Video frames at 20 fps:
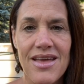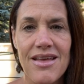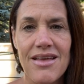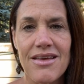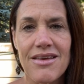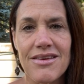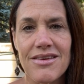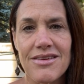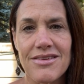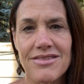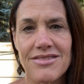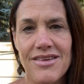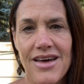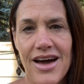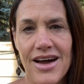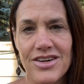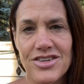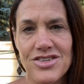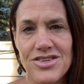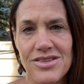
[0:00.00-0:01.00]
is
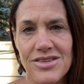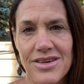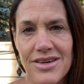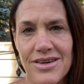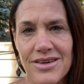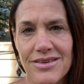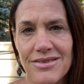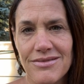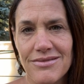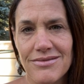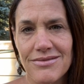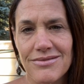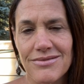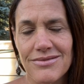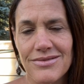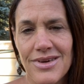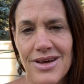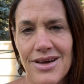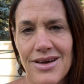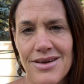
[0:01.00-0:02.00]
actually
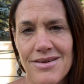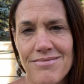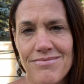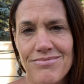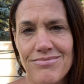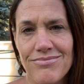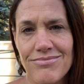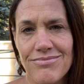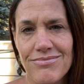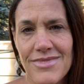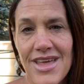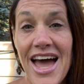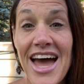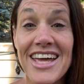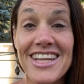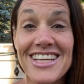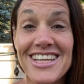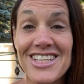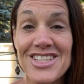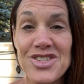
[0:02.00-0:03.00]

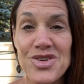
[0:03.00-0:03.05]
heading